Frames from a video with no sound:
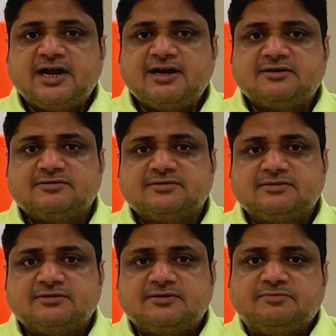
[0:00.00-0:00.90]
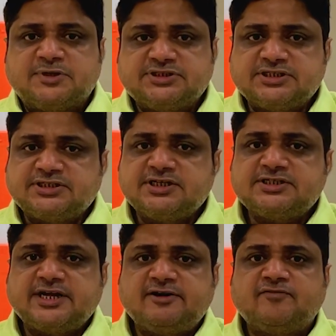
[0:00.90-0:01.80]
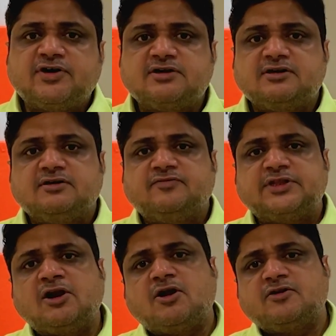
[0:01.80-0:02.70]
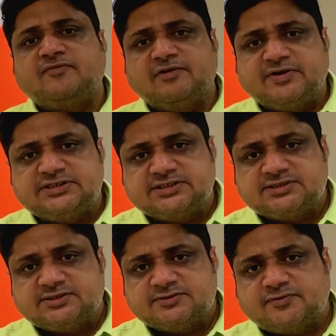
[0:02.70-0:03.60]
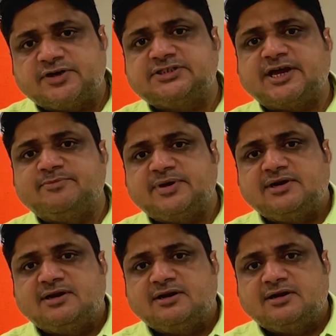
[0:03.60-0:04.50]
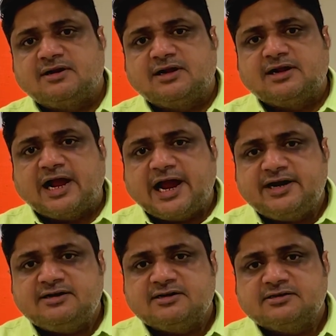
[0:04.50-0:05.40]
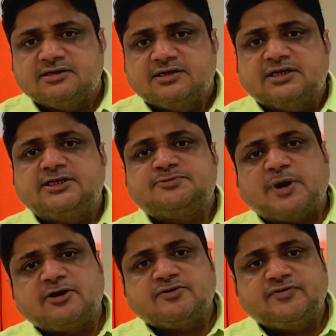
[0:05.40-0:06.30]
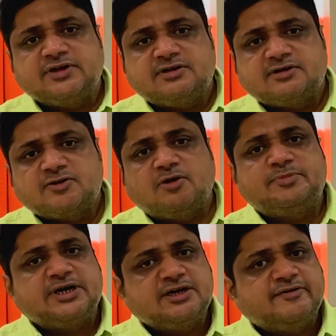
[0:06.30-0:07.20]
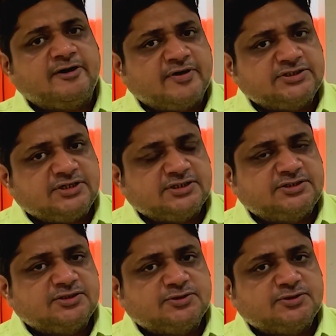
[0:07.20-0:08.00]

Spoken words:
are businesses that work with a lot of leverages, for example, and it's part of their competitive advantage.